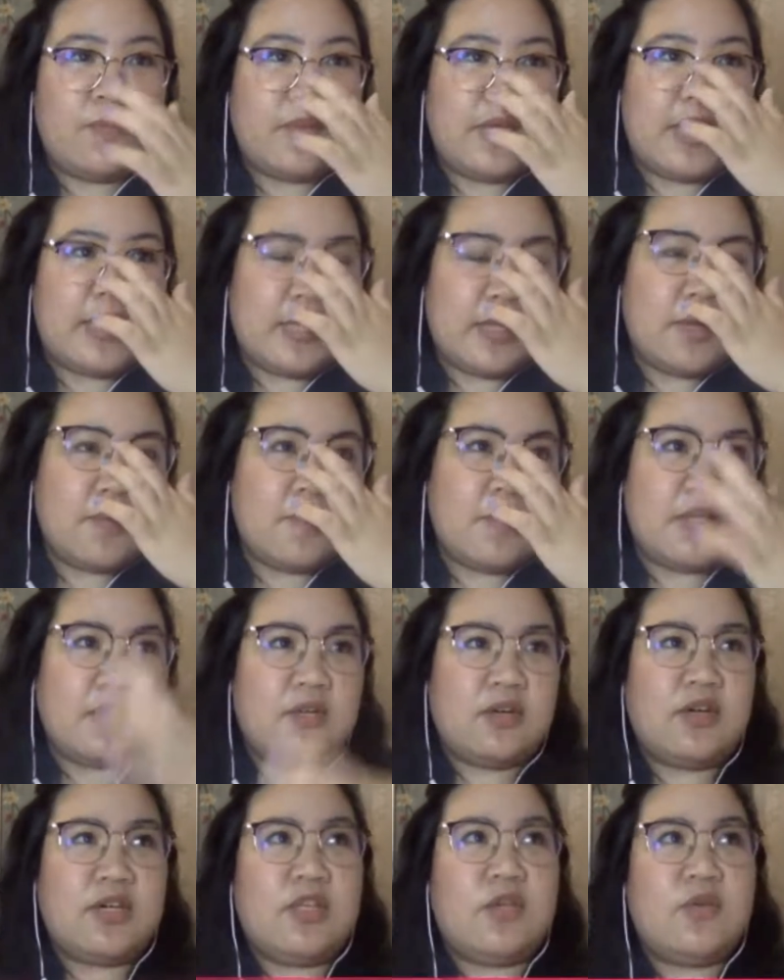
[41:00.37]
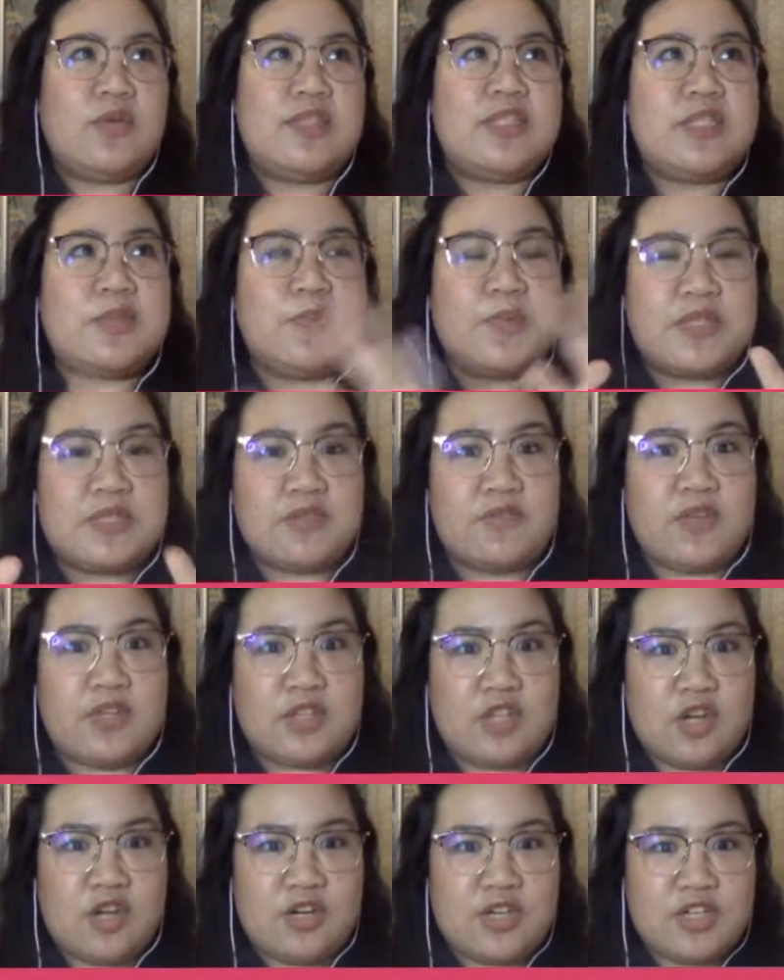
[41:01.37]
getting a beta reader with specific
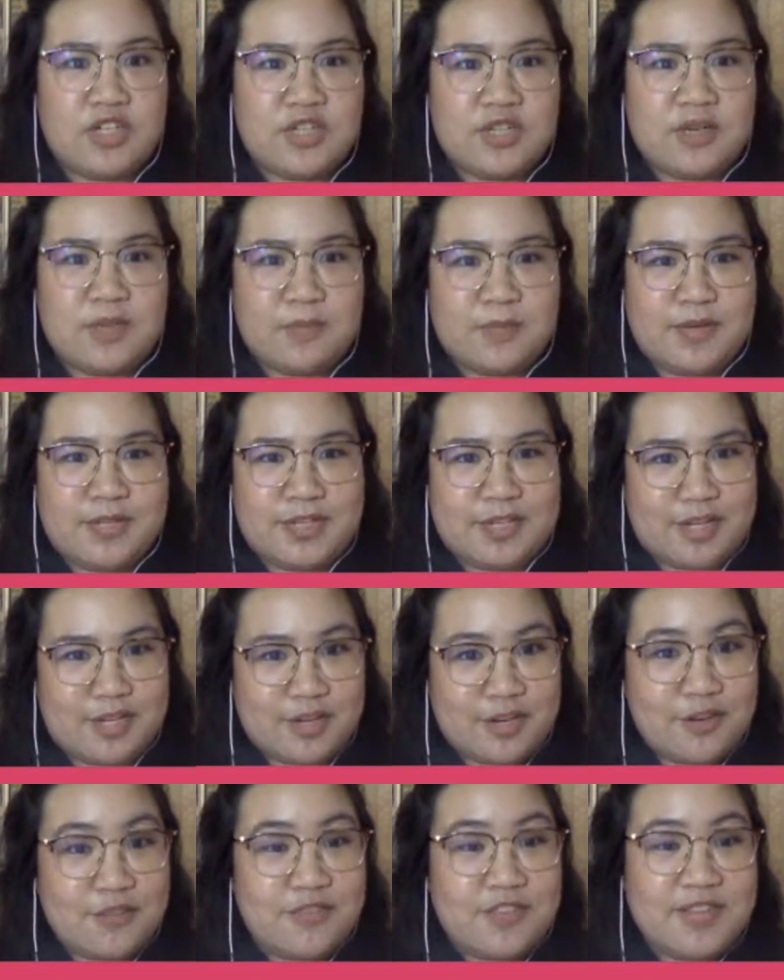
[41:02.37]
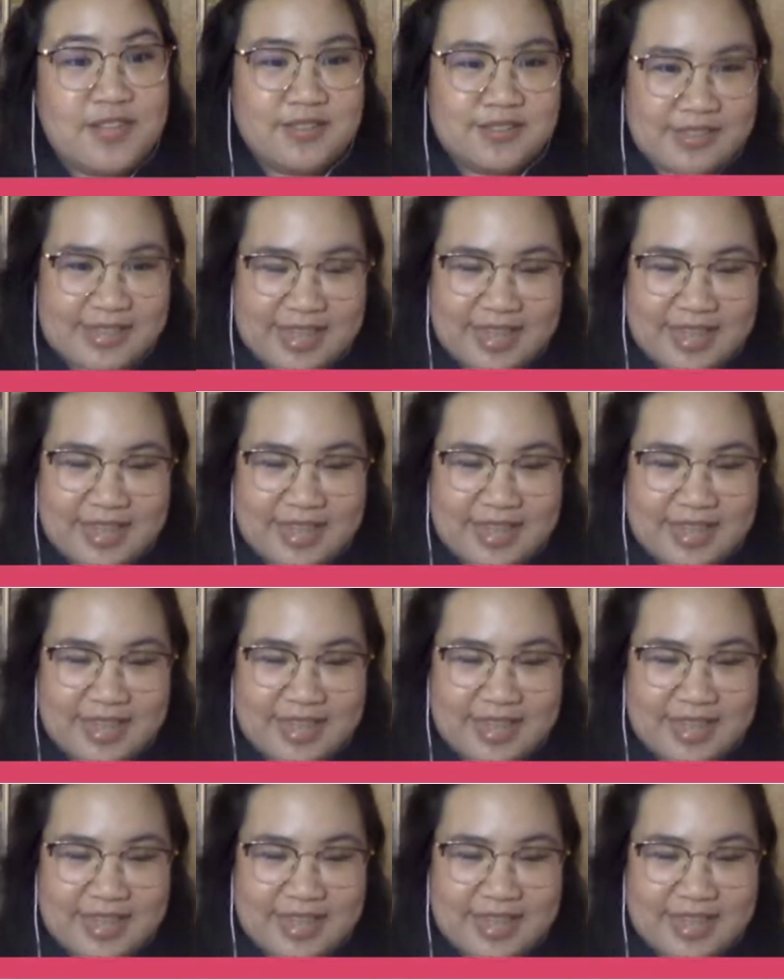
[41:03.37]
knowledge in a particular field.